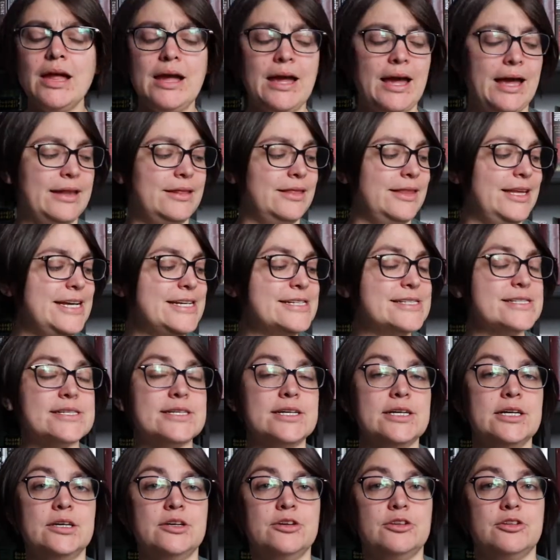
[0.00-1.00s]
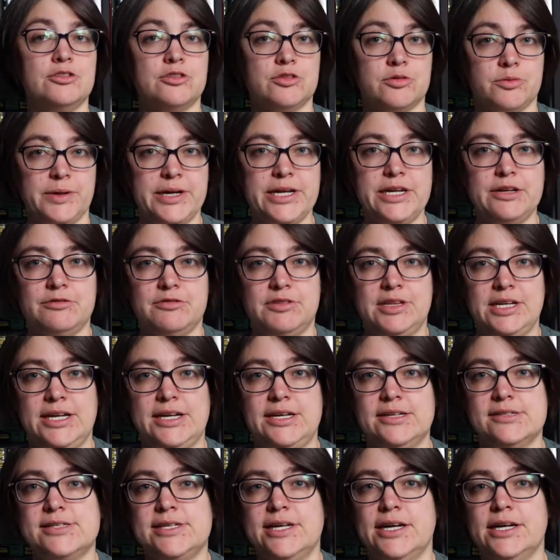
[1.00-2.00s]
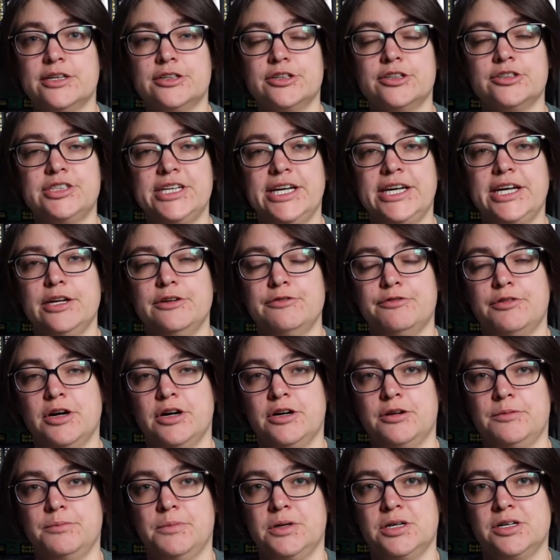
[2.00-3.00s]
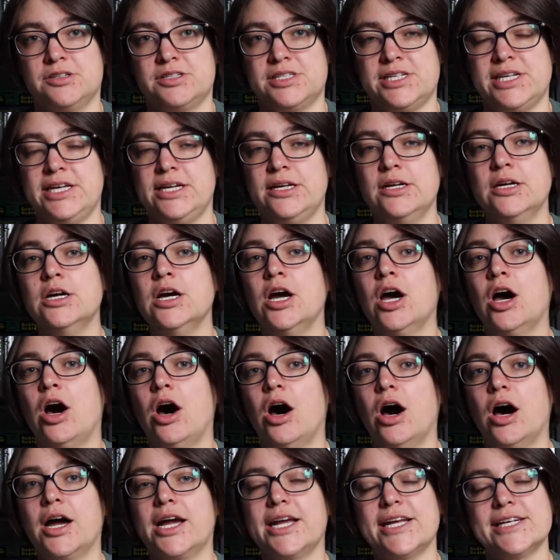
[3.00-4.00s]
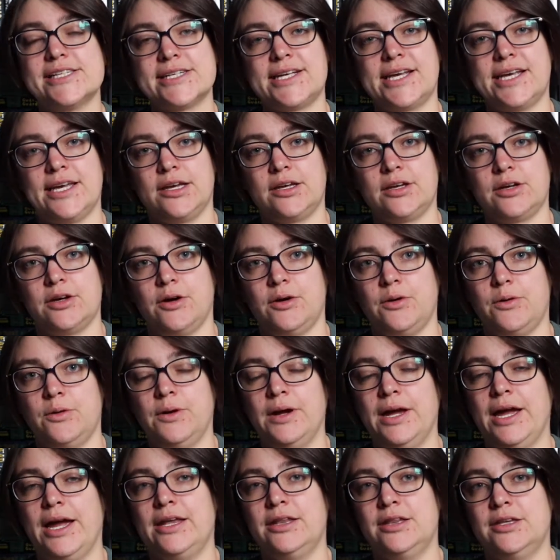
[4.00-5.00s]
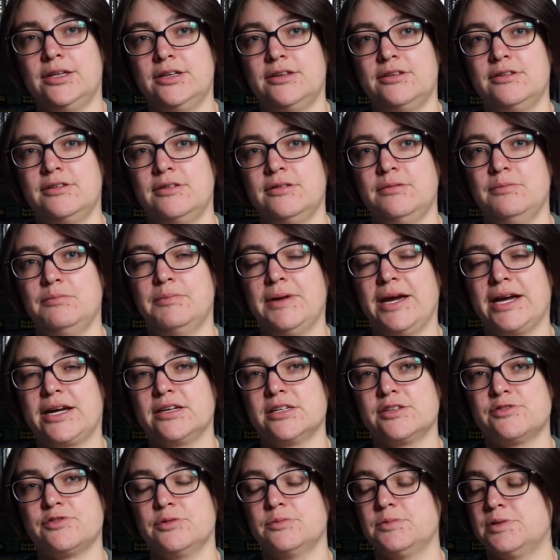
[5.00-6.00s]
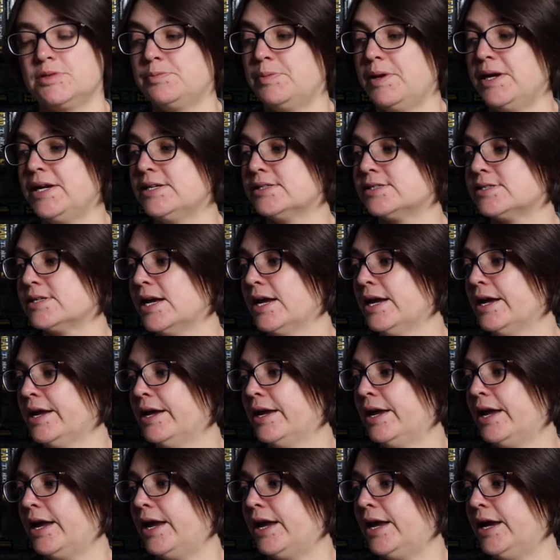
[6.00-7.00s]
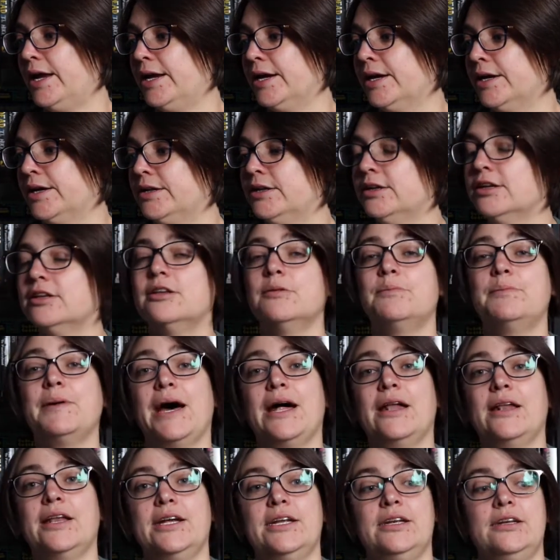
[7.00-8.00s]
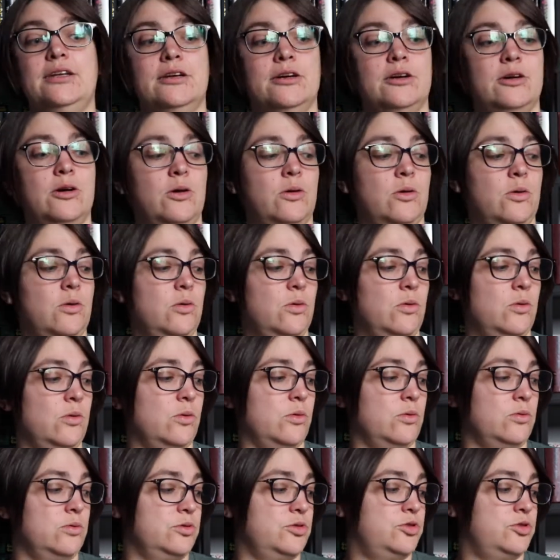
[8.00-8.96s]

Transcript: at least 3 of these, The Undertaking of Hart and Mercy, August Kikko, and this Mechas from Space, and the Ballad, the